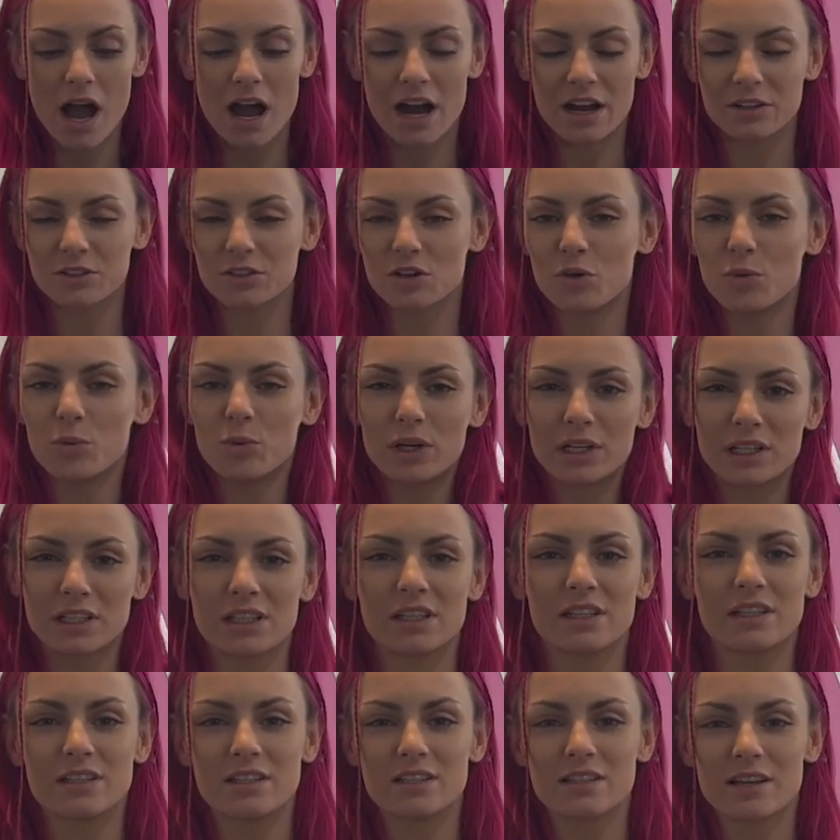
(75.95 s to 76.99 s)
I don't know what
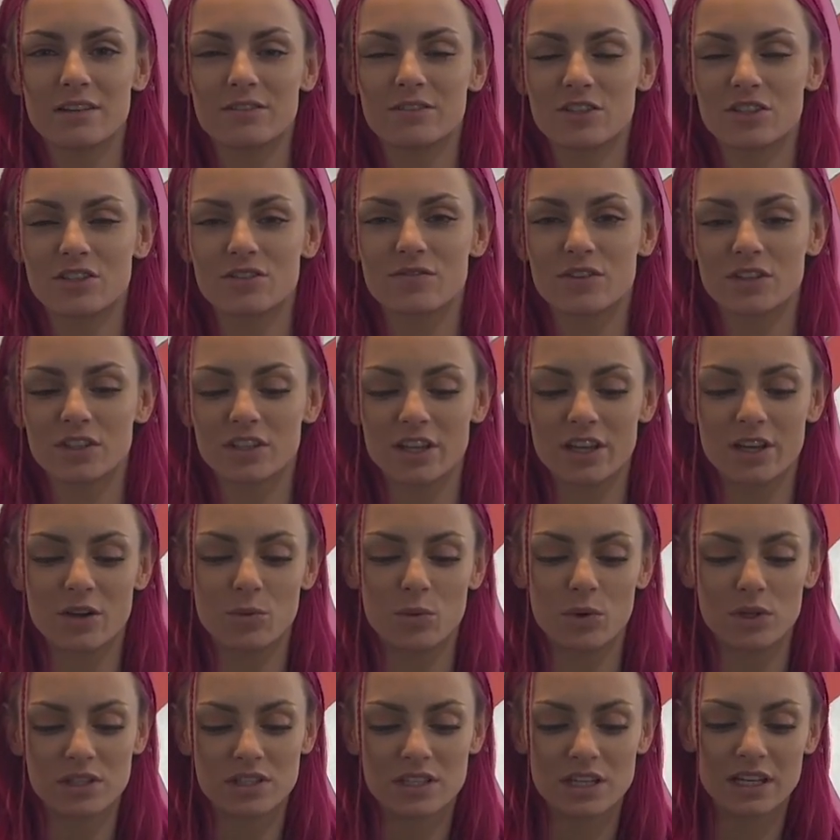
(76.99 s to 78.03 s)
it is. I just feel like
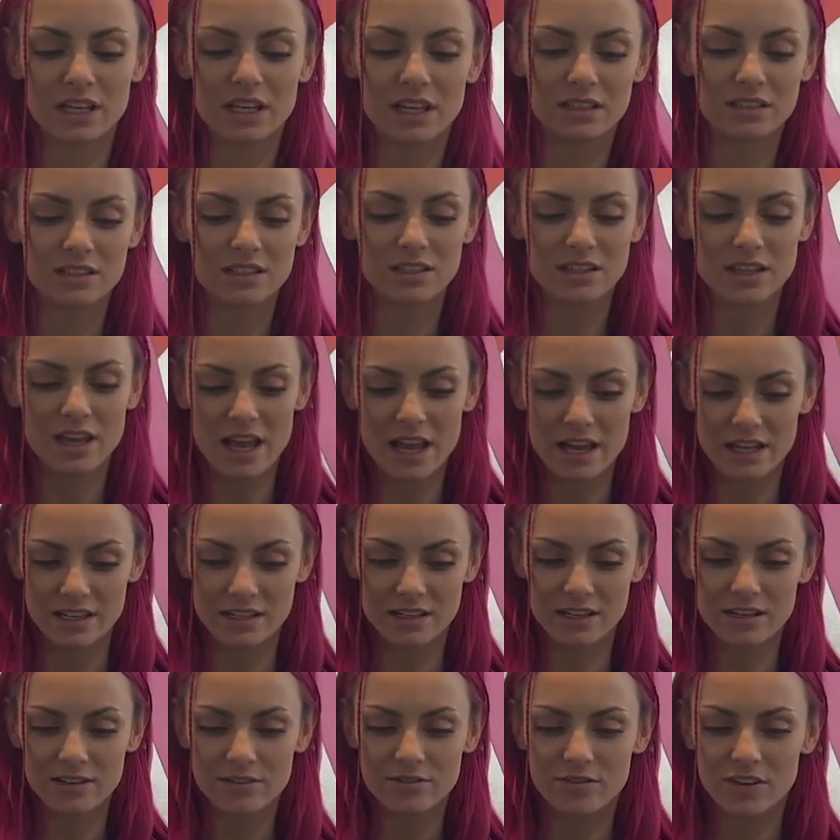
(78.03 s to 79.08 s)
once I get to the
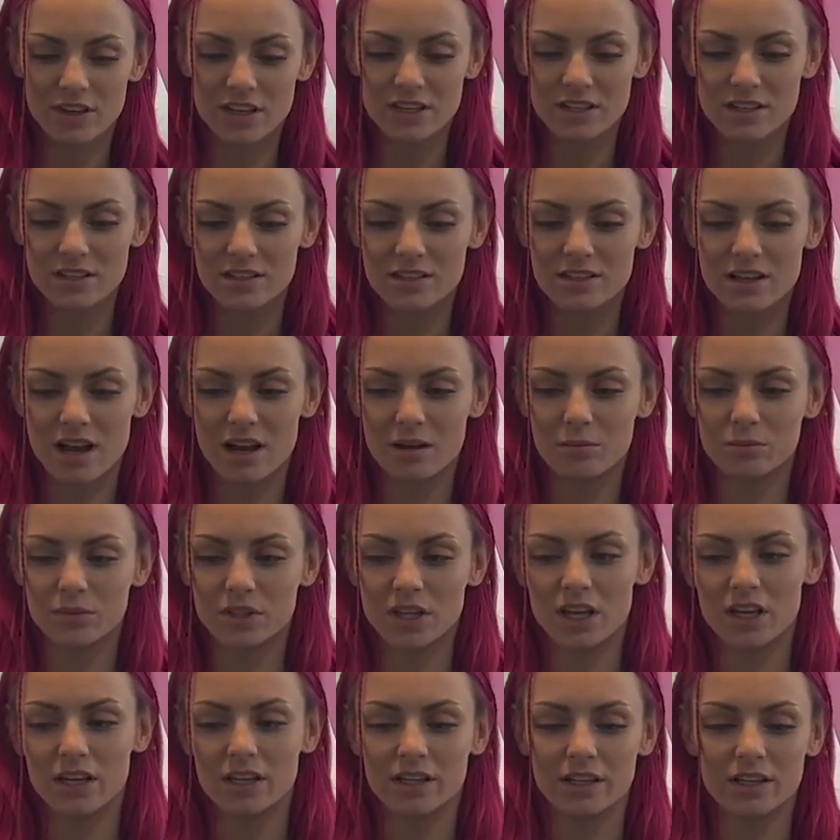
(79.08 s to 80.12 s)
editing phase, I'm
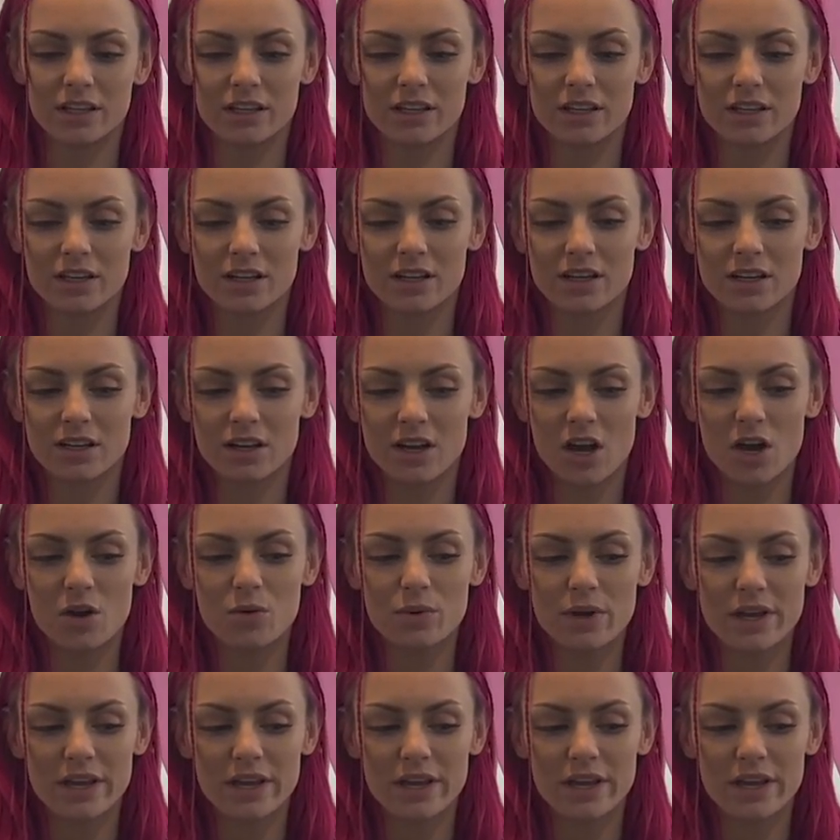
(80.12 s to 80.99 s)
like, oh